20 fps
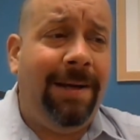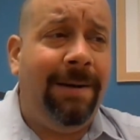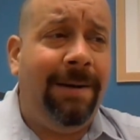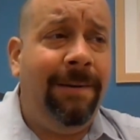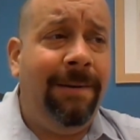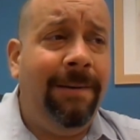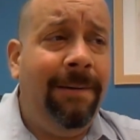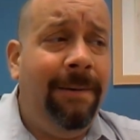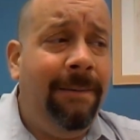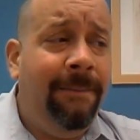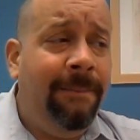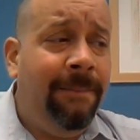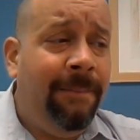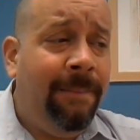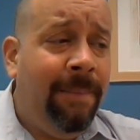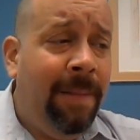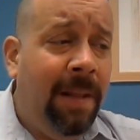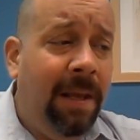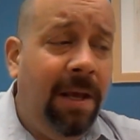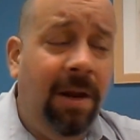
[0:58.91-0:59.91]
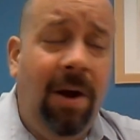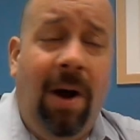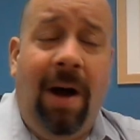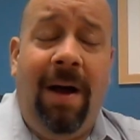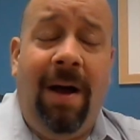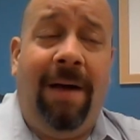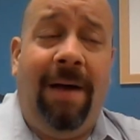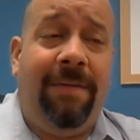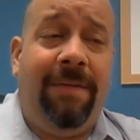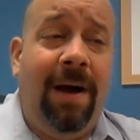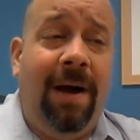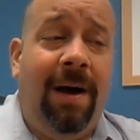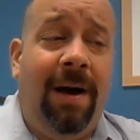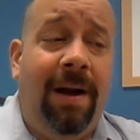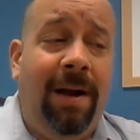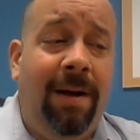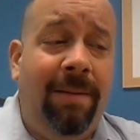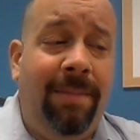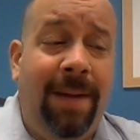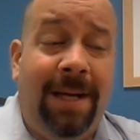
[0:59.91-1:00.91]
And you know, I've
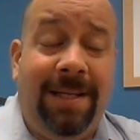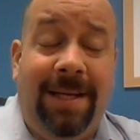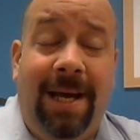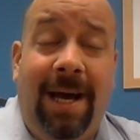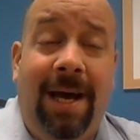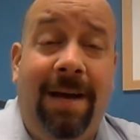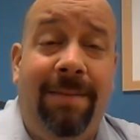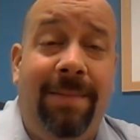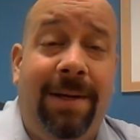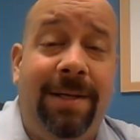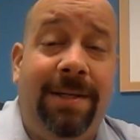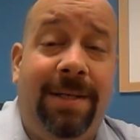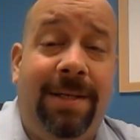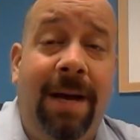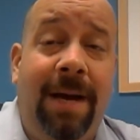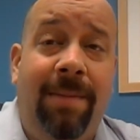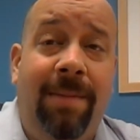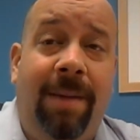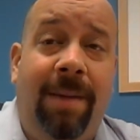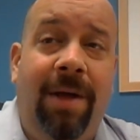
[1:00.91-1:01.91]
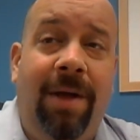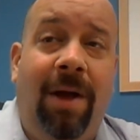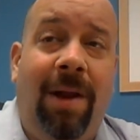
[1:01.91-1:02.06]
got my dad and my stepmom.